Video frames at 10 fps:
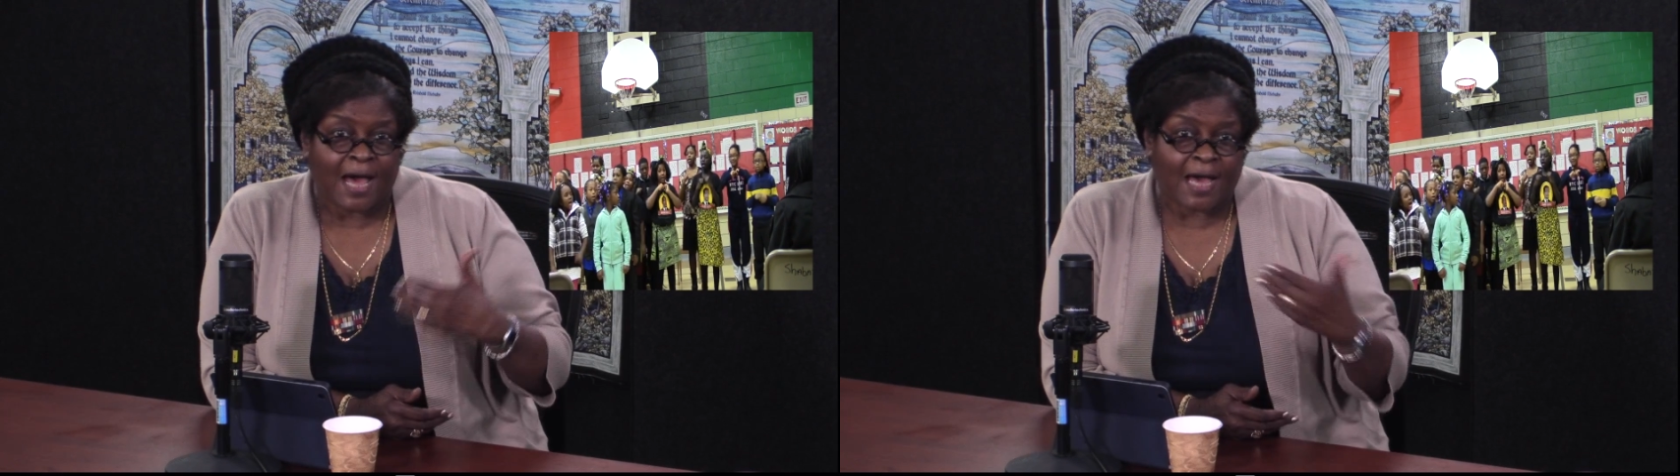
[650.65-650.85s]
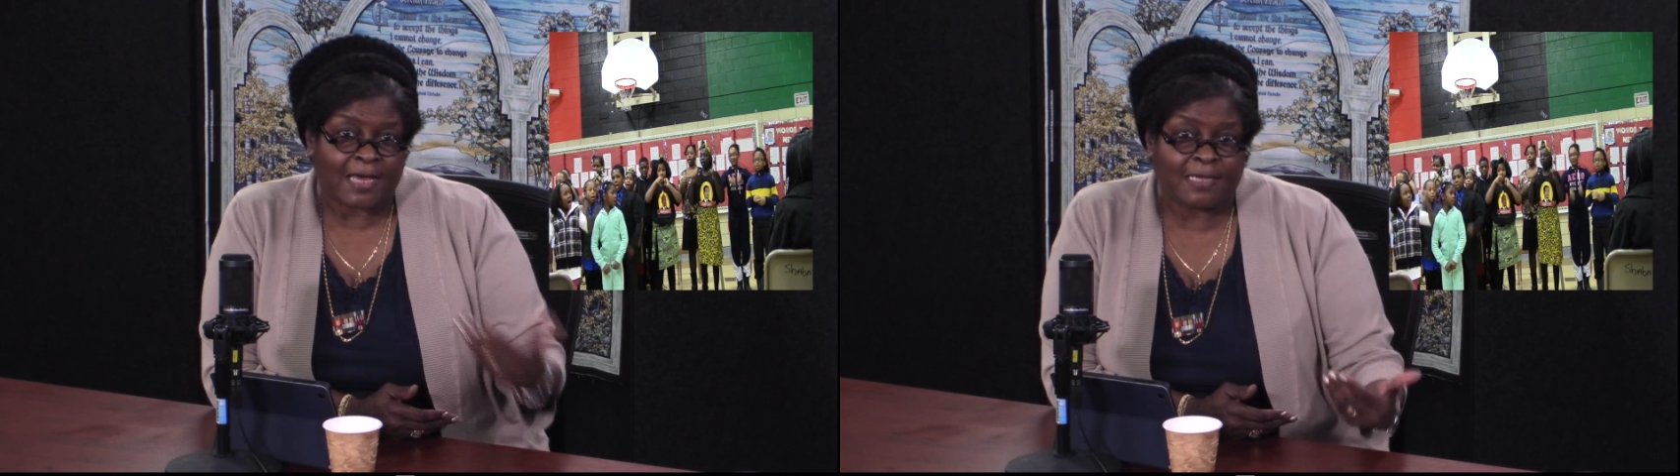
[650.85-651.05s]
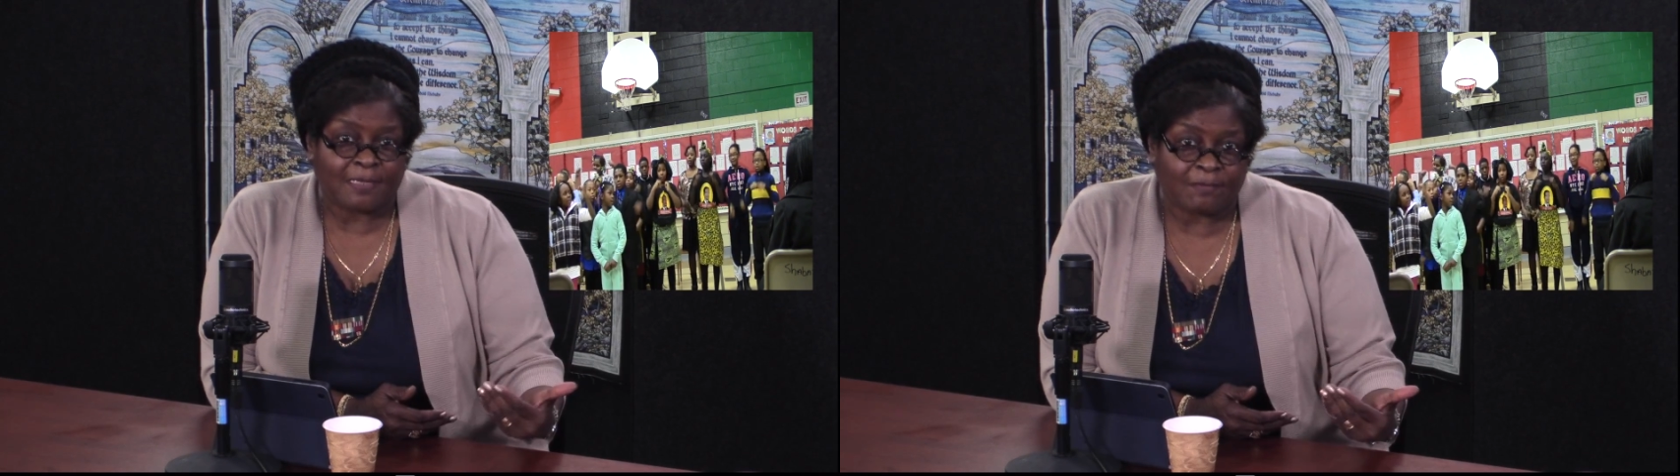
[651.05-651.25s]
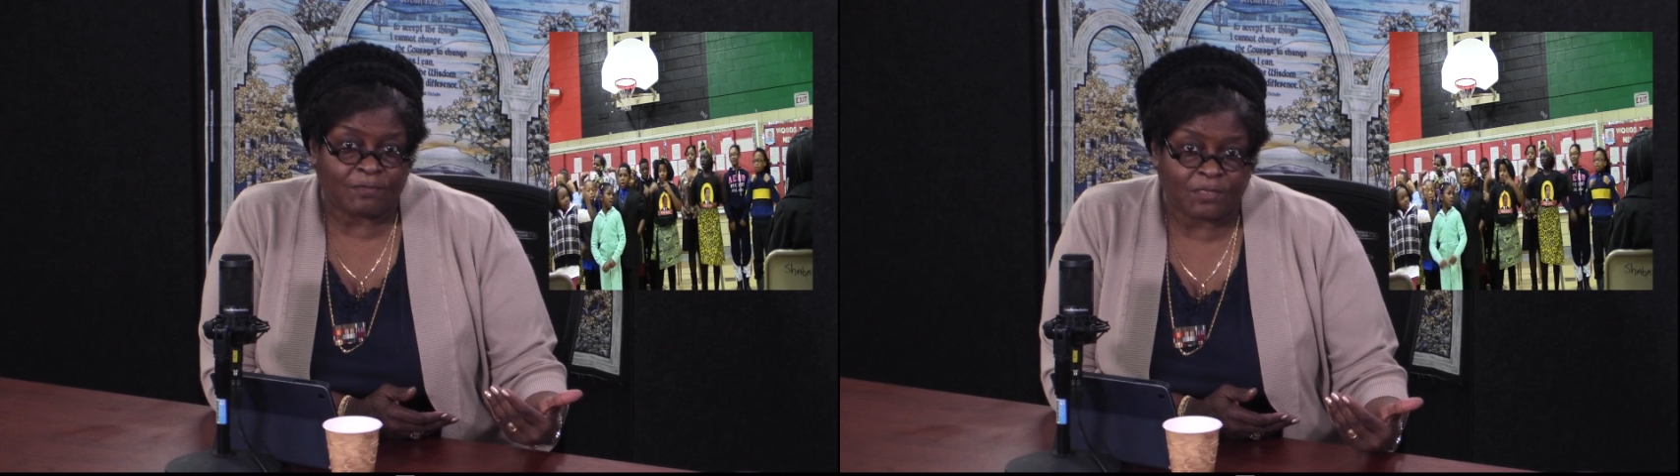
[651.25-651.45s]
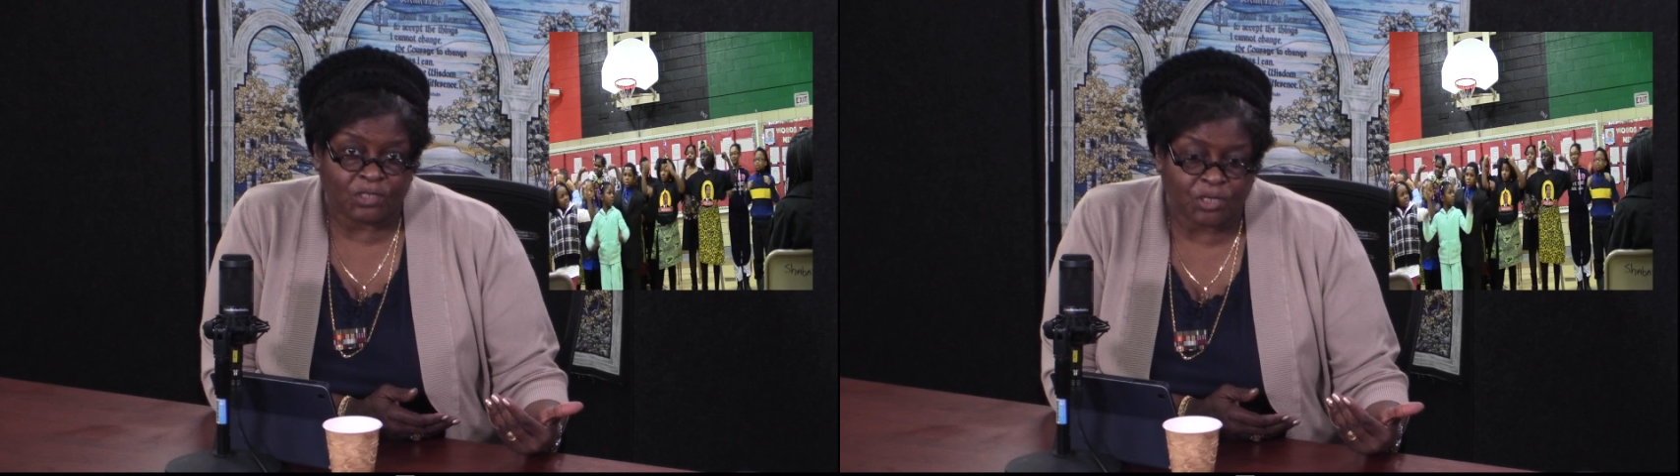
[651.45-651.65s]
I
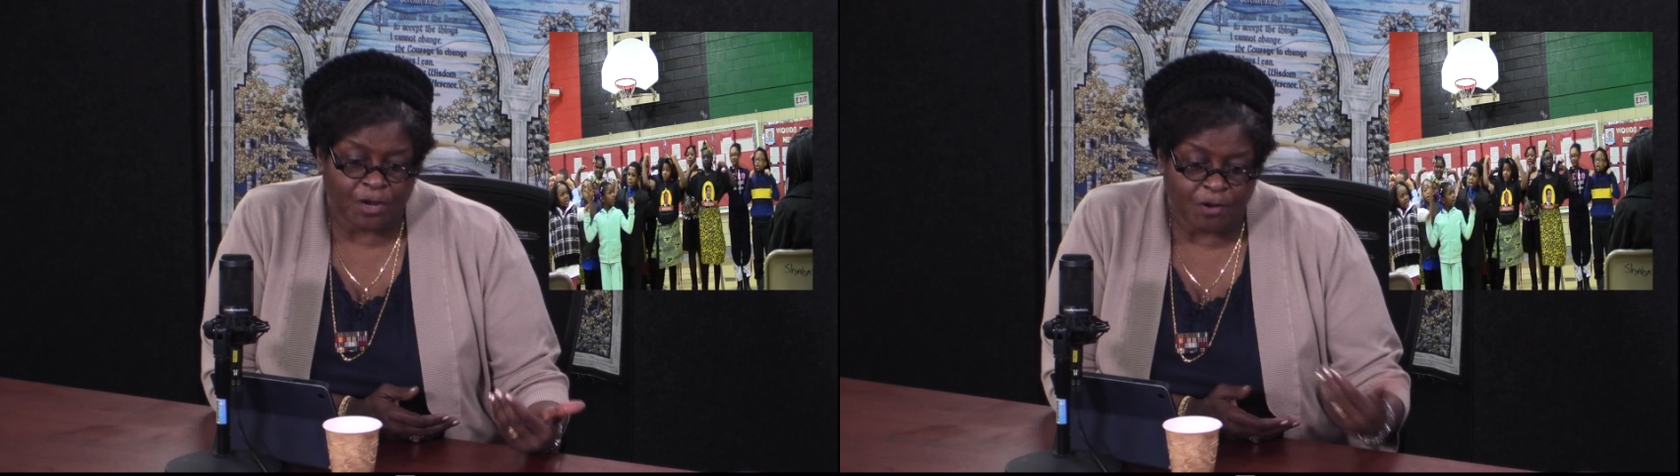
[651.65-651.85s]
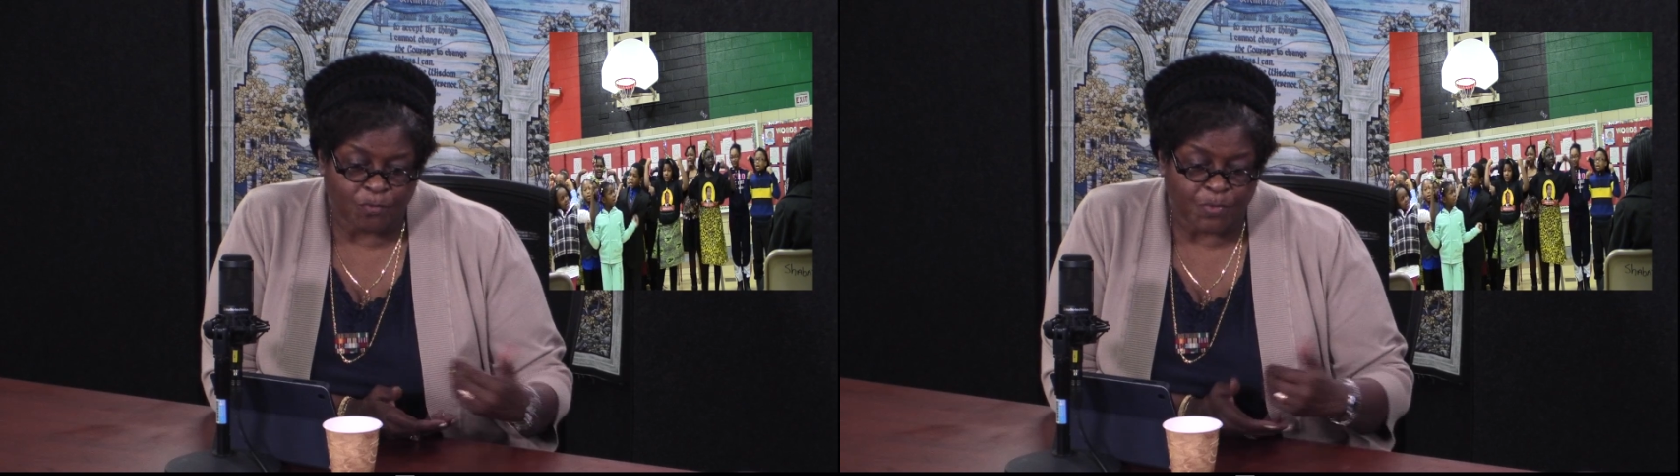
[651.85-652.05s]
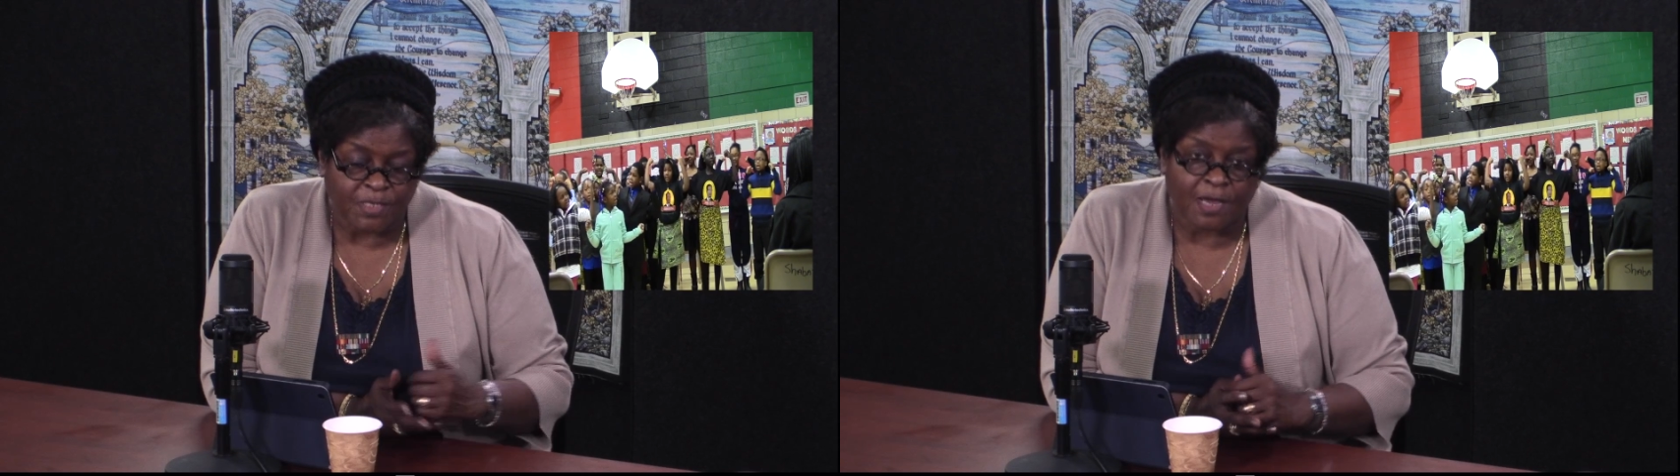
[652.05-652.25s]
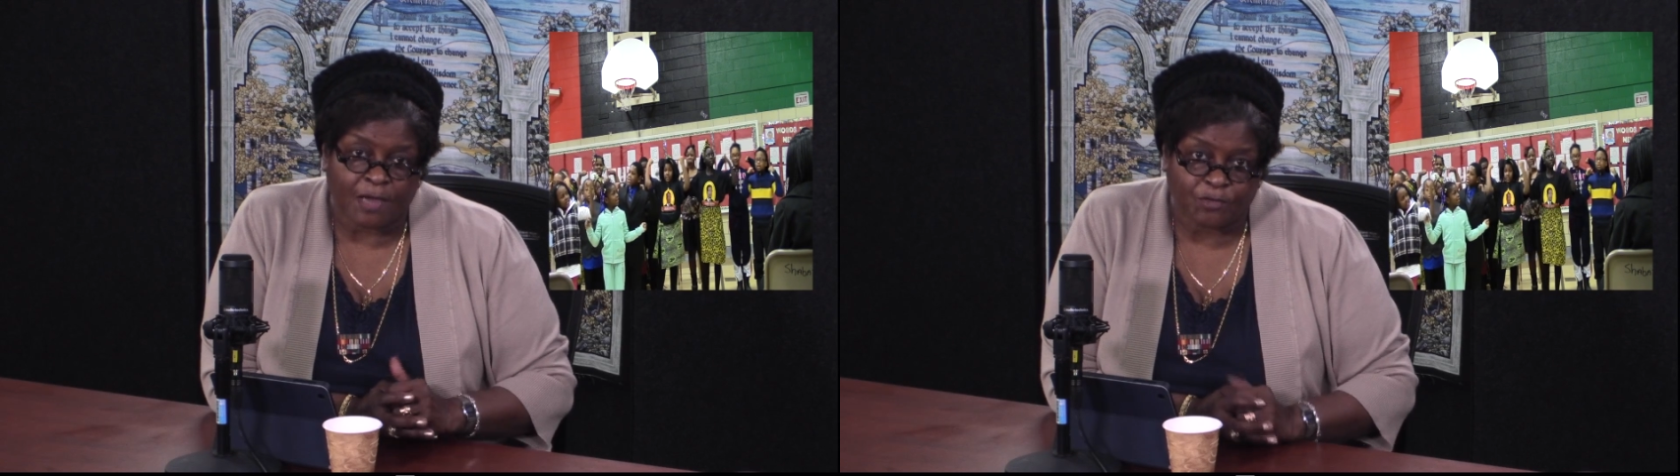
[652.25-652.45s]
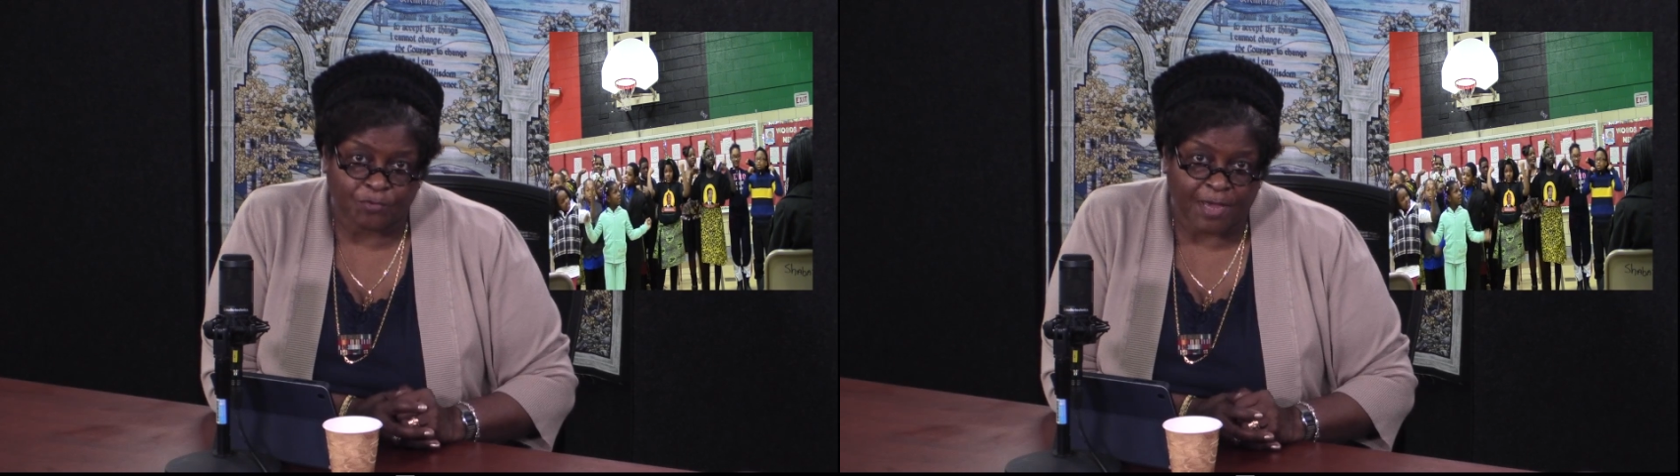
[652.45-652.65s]
shared with Dr.